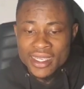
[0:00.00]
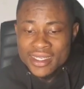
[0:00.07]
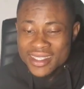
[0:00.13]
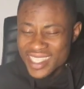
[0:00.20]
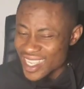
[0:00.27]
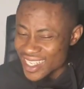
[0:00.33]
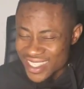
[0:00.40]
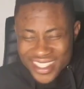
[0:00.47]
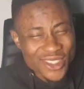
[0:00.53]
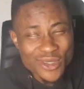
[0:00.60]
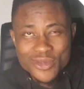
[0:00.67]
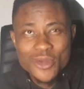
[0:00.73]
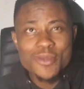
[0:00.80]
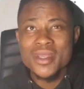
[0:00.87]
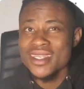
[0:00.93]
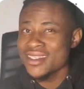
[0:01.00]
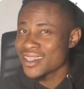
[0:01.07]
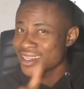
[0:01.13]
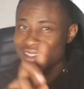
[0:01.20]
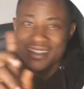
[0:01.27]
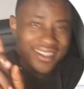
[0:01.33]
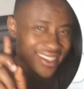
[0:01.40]
There is no
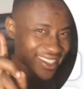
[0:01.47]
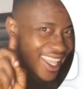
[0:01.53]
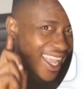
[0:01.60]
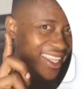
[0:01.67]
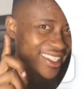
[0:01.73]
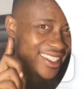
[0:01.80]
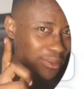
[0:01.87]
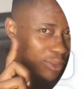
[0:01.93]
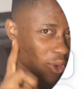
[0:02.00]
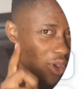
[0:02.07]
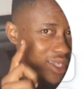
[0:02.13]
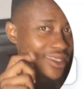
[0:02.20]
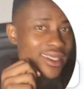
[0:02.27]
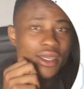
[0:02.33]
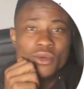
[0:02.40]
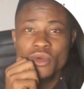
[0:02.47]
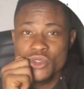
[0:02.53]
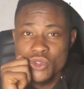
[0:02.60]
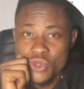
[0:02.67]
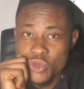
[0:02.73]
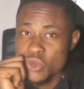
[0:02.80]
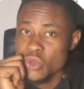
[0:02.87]
mainnet. That is the point I want
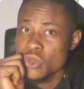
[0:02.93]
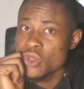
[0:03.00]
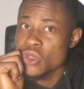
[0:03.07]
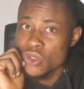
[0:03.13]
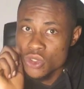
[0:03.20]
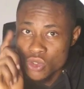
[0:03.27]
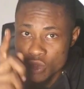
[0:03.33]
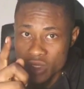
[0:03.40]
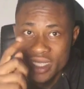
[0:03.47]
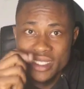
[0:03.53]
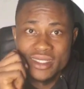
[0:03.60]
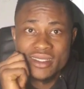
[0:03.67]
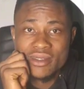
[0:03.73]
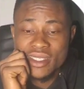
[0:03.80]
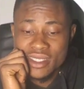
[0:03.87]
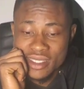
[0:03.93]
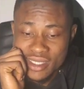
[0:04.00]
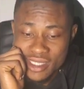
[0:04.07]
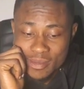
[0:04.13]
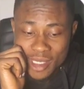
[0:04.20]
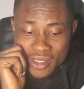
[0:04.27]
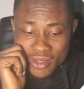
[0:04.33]
to get in
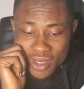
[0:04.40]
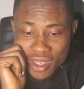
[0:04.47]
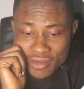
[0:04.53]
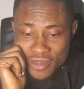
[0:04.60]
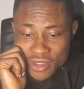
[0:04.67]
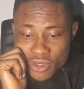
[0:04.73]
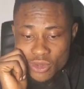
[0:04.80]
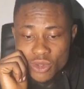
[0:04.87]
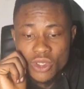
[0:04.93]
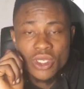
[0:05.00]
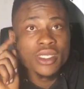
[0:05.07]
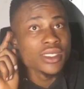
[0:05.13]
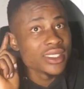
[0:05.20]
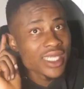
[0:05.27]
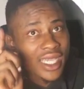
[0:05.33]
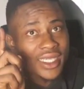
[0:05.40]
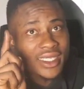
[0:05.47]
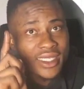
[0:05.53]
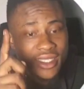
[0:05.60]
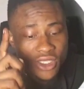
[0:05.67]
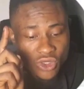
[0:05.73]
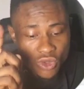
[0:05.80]
this particular video. There
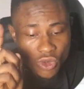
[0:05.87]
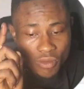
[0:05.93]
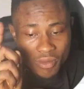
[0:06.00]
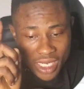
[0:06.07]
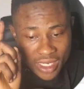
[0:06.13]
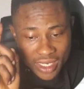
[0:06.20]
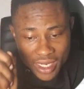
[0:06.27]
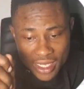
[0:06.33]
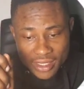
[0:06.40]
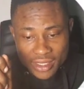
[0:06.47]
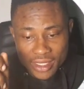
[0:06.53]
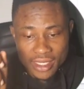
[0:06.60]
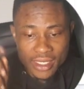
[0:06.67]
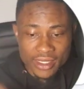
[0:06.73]
is no mainnet.